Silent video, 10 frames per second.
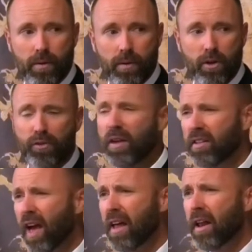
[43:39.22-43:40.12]
Do you think
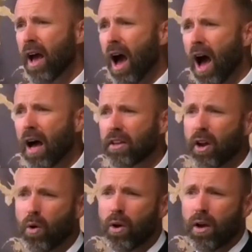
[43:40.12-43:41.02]
that, uh, you
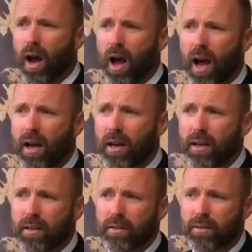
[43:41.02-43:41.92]
know, uh,
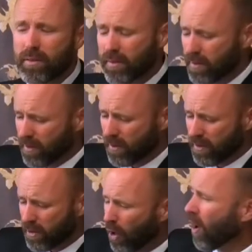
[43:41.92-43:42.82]
uh,
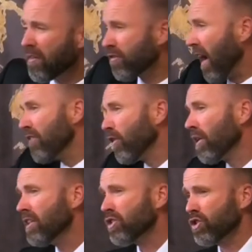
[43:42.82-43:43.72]
your
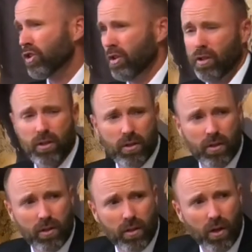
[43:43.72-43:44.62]
unfaithfulness
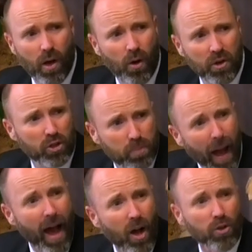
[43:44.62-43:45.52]
on your
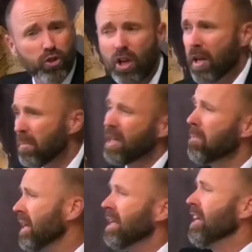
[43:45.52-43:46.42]
spouse many,
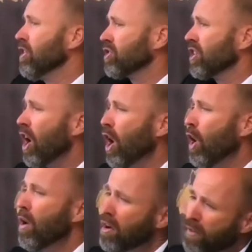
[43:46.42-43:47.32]
many years
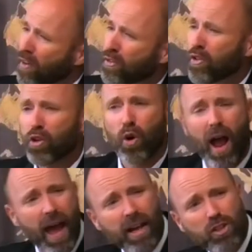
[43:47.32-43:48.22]
ago fell through the
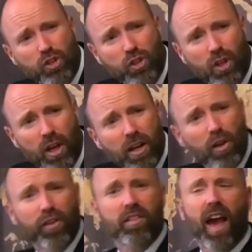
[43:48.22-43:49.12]
cracks? Do you
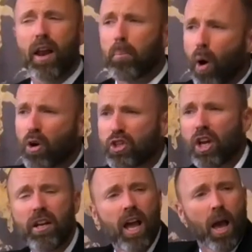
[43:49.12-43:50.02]
think that
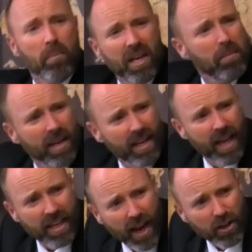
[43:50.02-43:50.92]
abortion many,
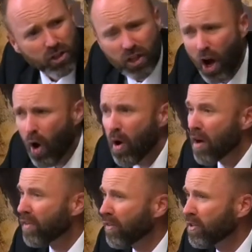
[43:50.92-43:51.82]
many years ago
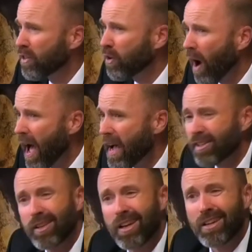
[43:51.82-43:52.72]
fell through the
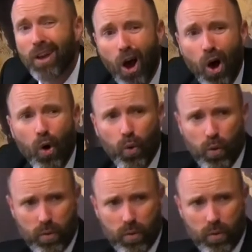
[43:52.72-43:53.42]
cracks? No.